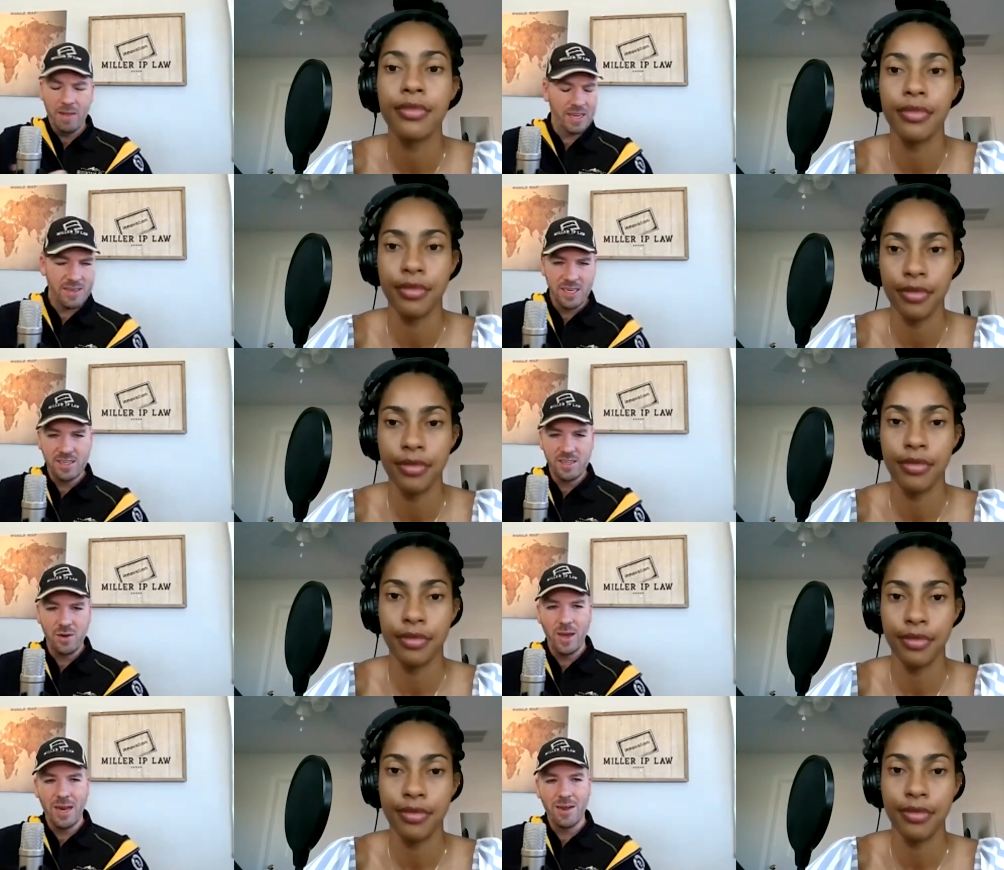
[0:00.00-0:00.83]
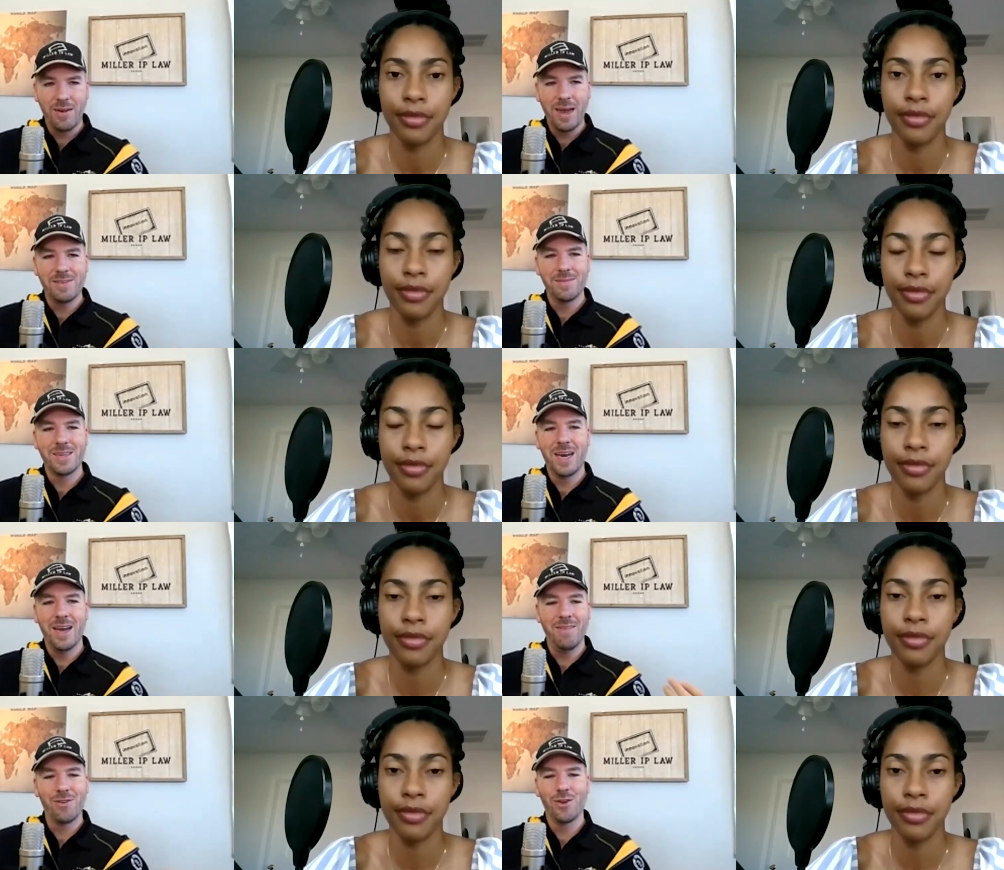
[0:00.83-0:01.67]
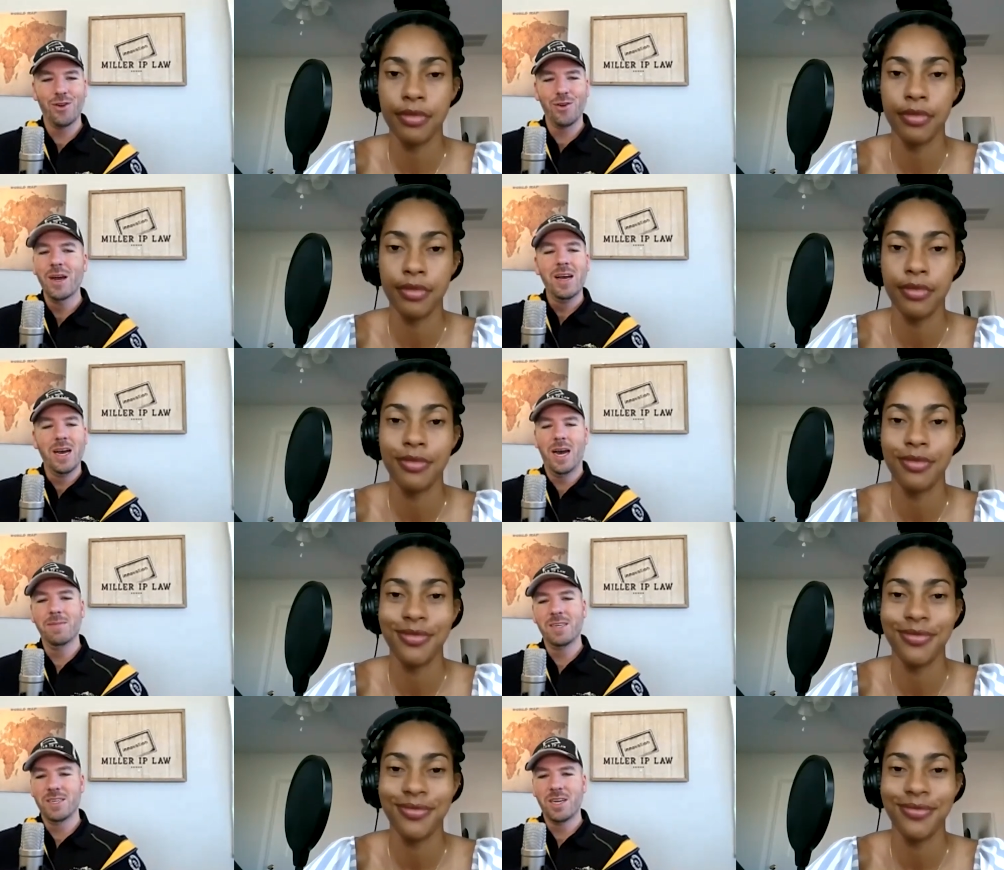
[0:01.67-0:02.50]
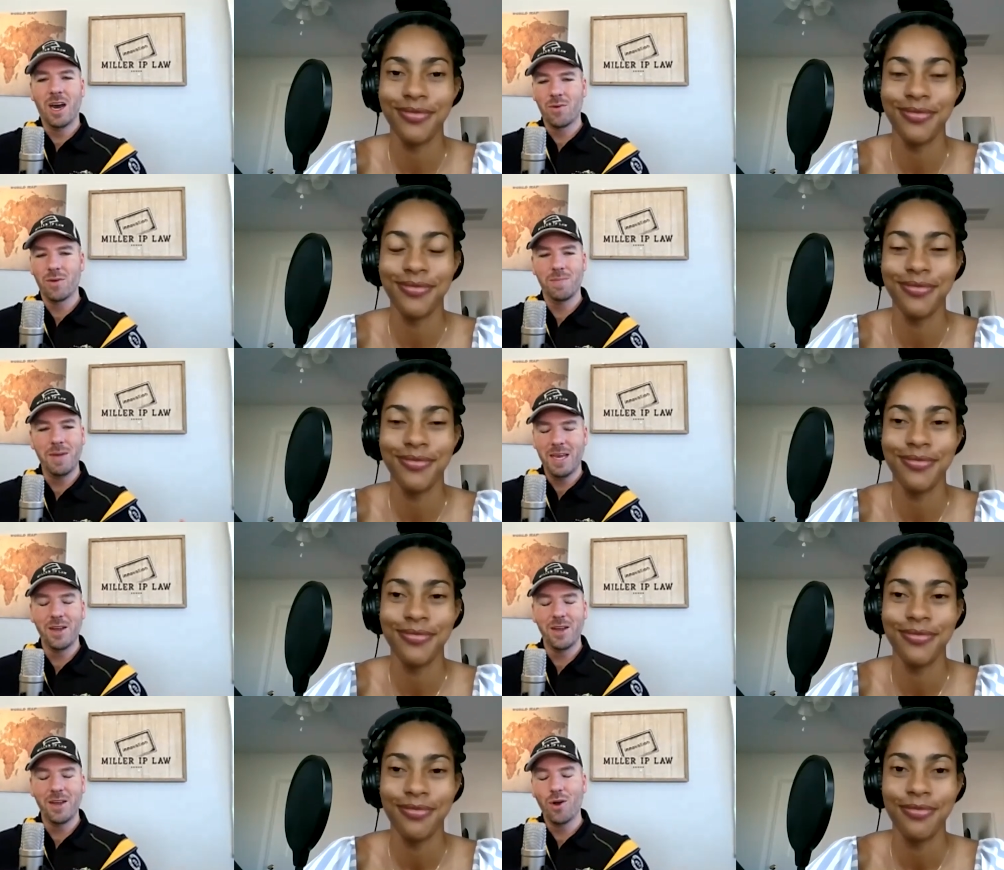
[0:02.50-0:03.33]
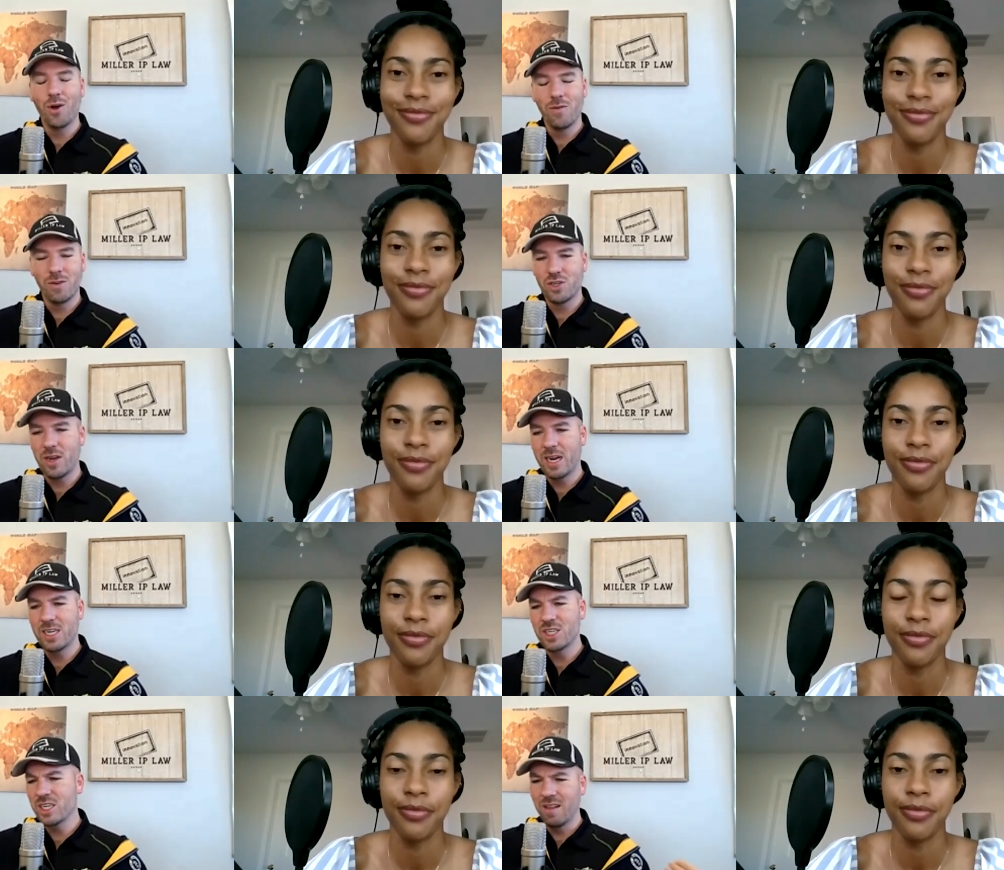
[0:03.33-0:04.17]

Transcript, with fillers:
Speaker 1: That's an easy way to grab some time mm-hmm. for um, to talk with me and go over your strategy.